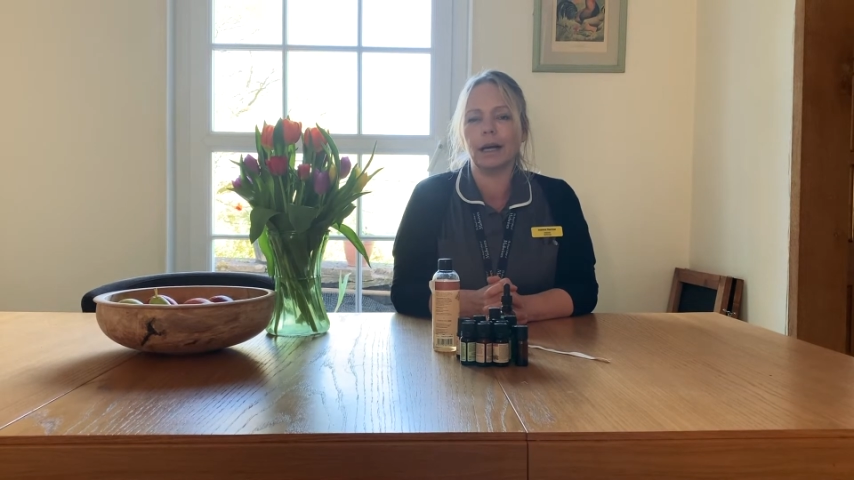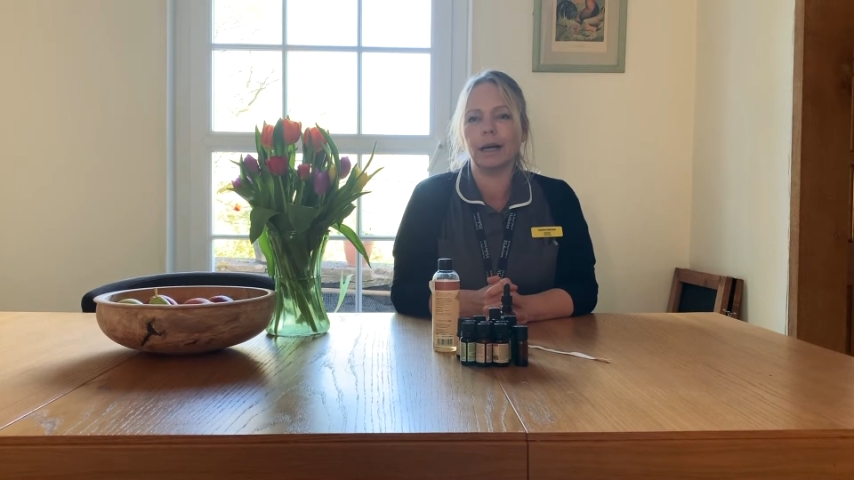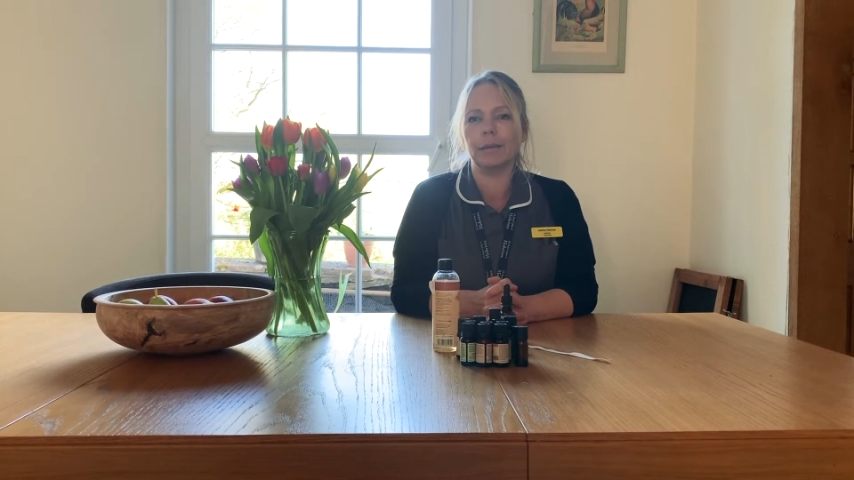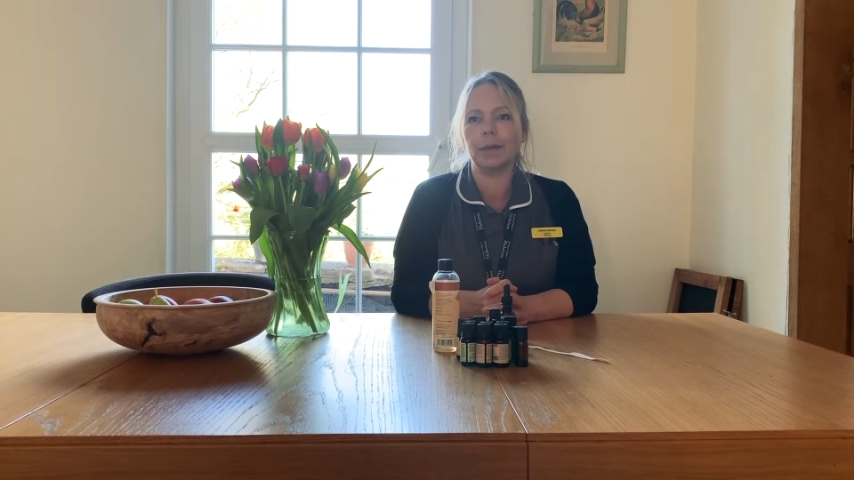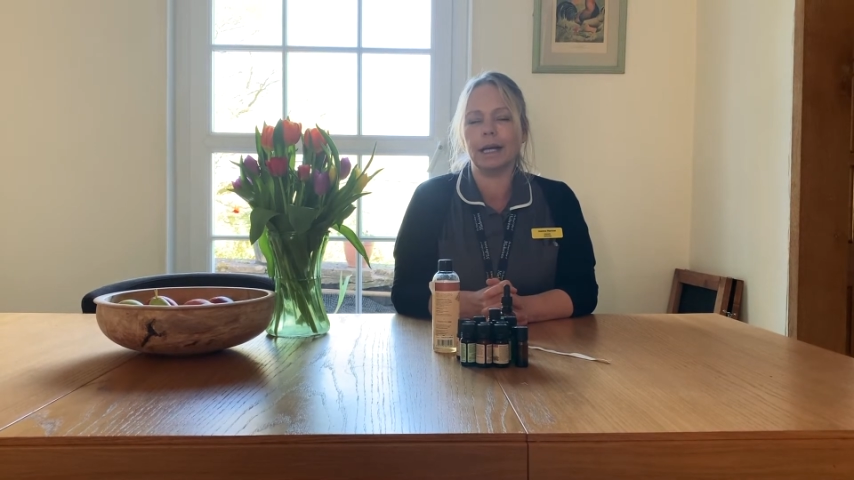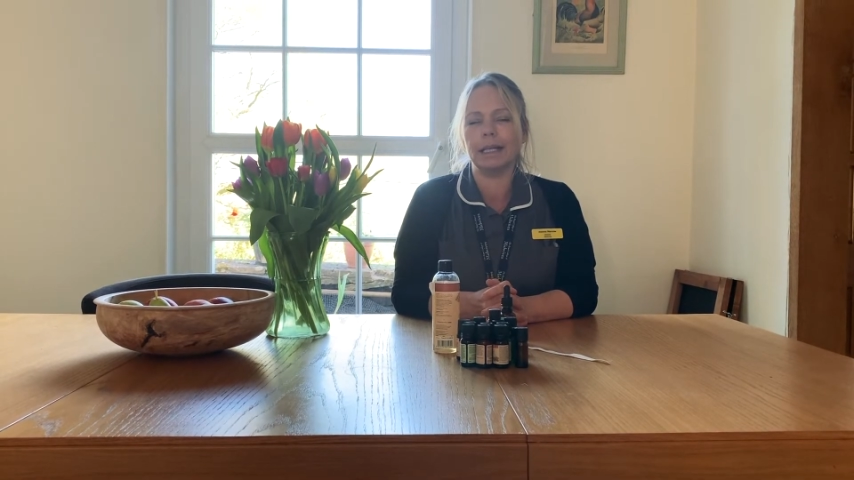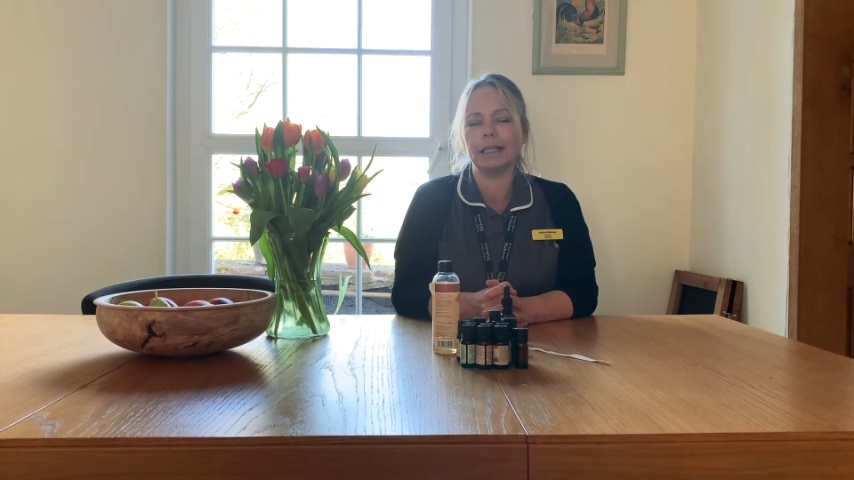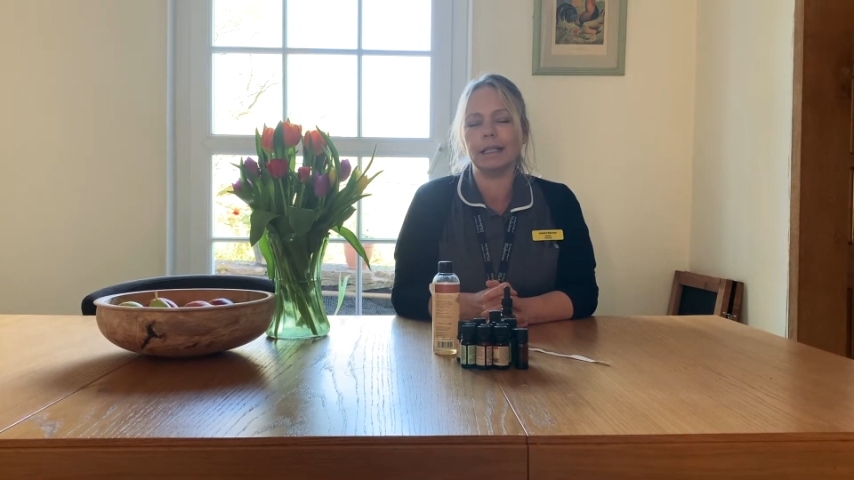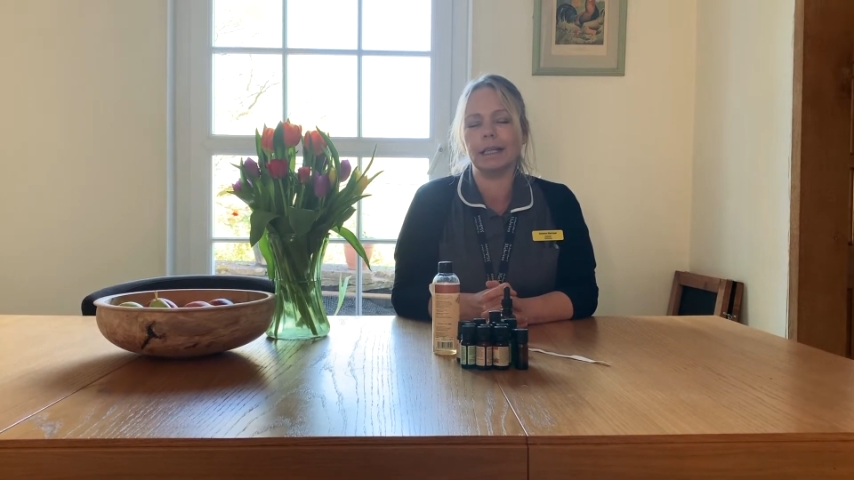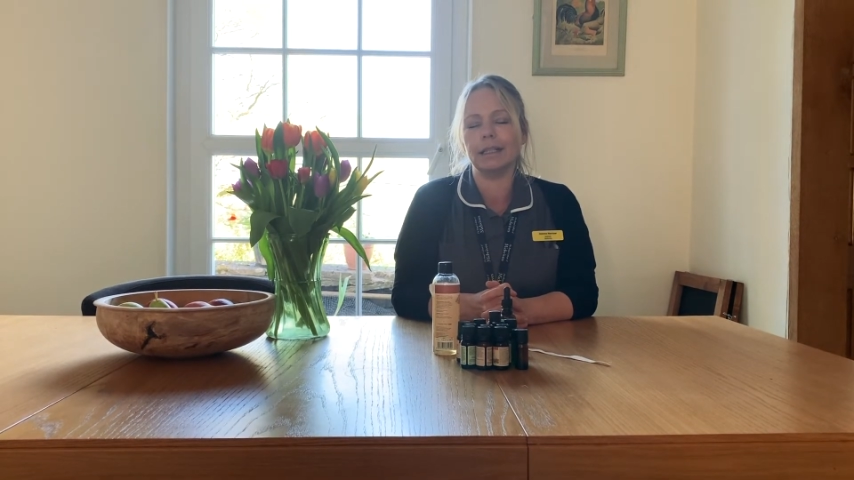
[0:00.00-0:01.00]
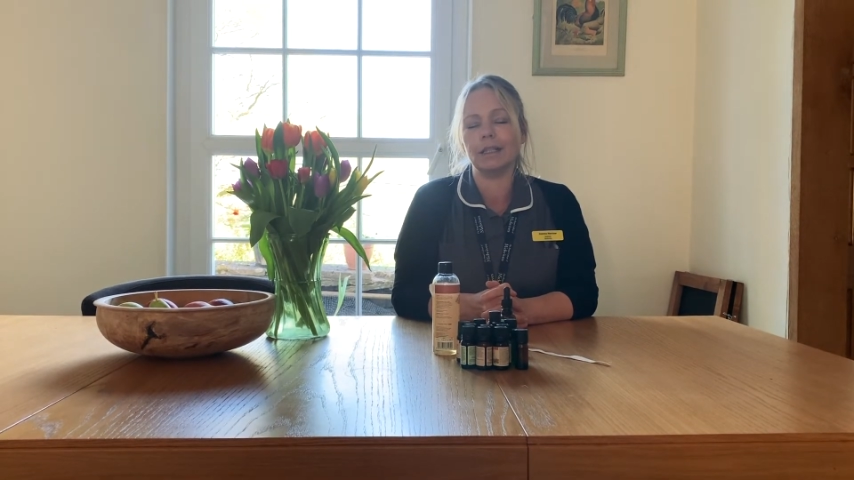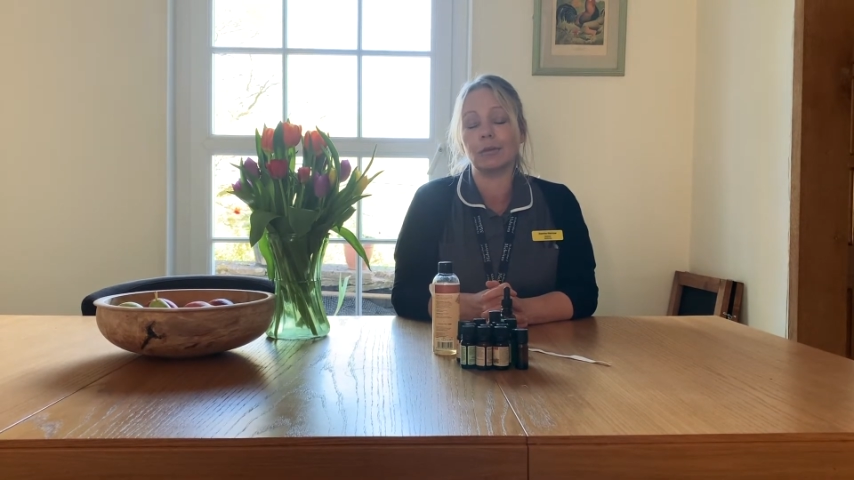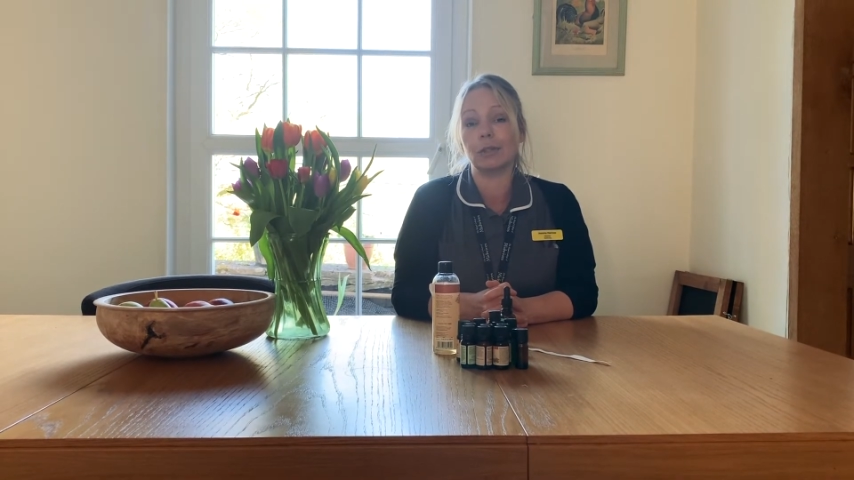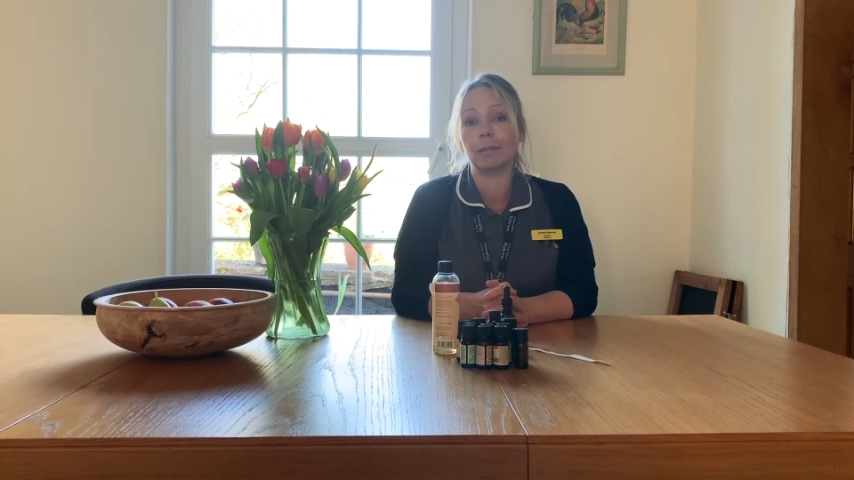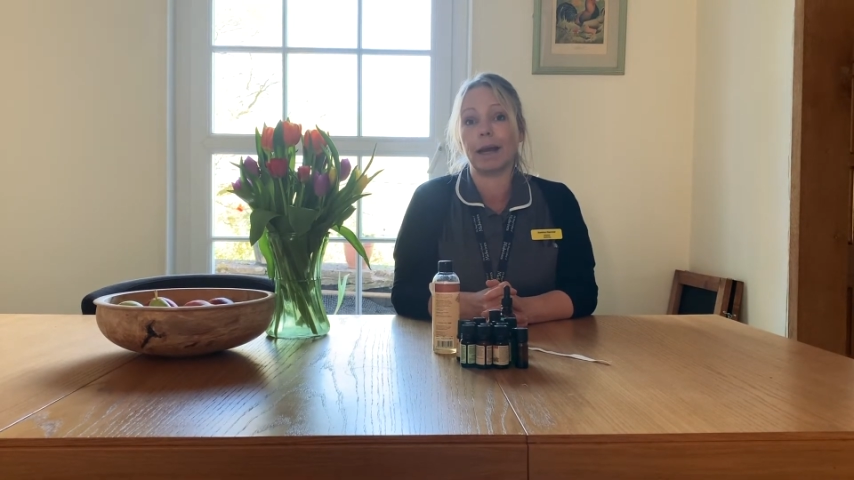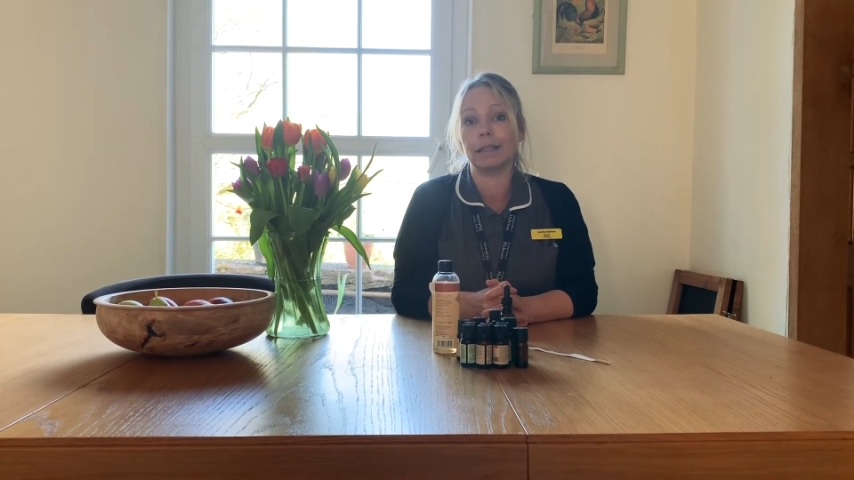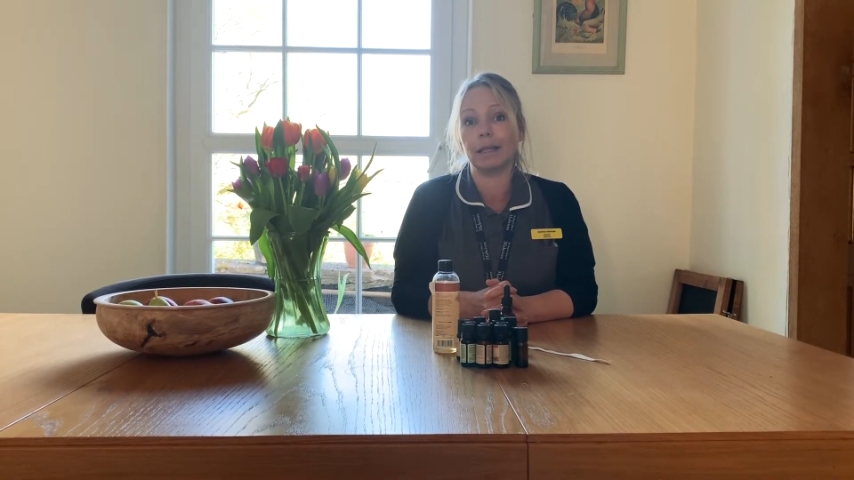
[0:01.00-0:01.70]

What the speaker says: And in this respect,